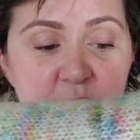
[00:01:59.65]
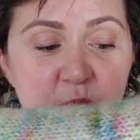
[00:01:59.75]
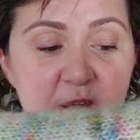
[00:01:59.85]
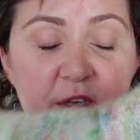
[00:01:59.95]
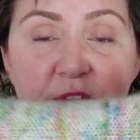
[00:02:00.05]

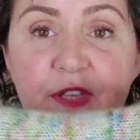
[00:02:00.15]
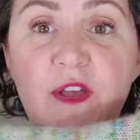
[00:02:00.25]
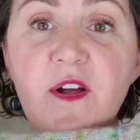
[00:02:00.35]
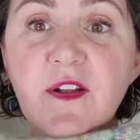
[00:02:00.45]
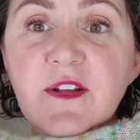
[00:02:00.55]
well the
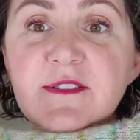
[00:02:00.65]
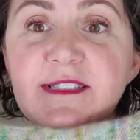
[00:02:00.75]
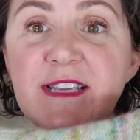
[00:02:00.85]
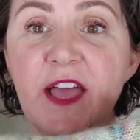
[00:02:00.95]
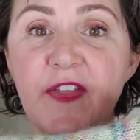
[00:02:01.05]
yarn goes
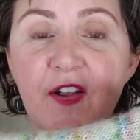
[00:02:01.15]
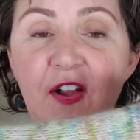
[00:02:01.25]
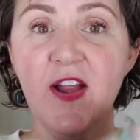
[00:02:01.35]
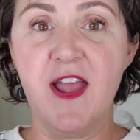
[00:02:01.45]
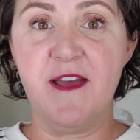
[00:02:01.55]

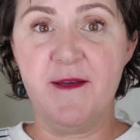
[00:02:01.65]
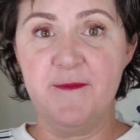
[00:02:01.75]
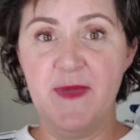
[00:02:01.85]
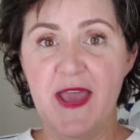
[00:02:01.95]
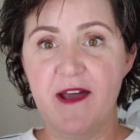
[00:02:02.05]
together,
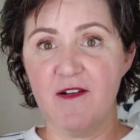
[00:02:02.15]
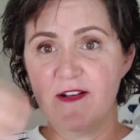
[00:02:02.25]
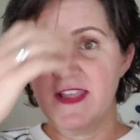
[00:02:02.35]
how